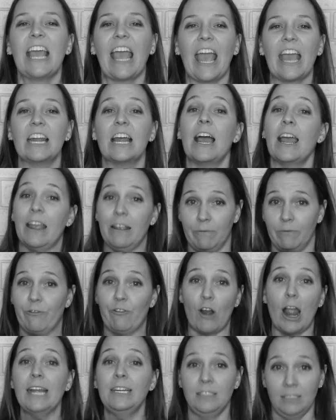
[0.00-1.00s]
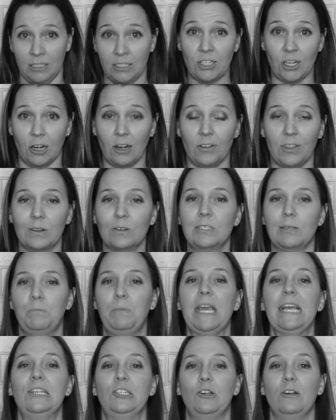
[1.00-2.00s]
And I frightened her. There's a
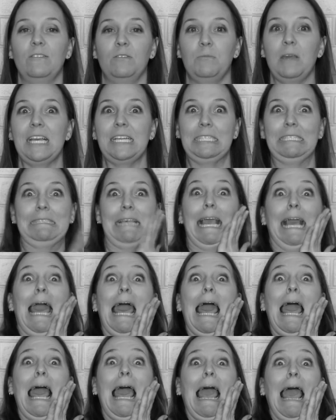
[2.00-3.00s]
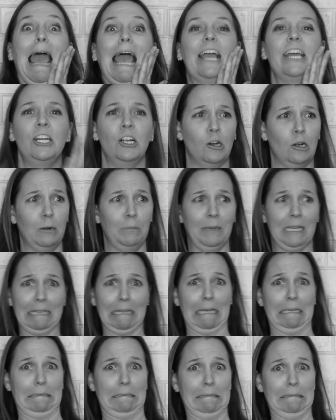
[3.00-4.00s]
picture of me just like, ah, and her being
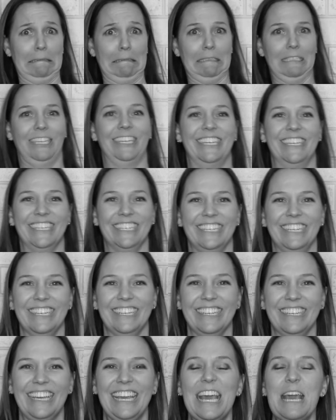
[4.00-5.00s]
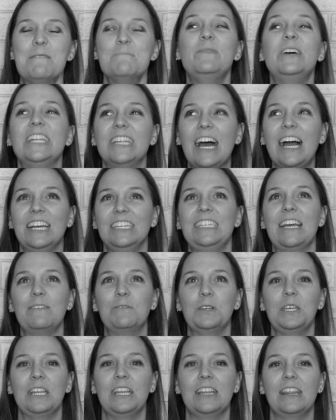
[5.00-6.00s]
like, oh. But I
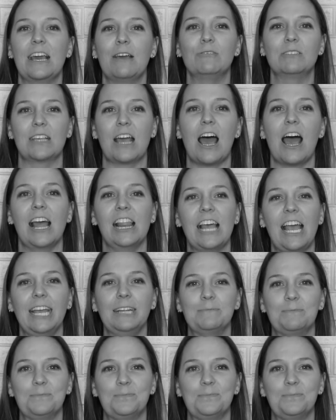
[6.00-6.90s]
definitely think that was a highlight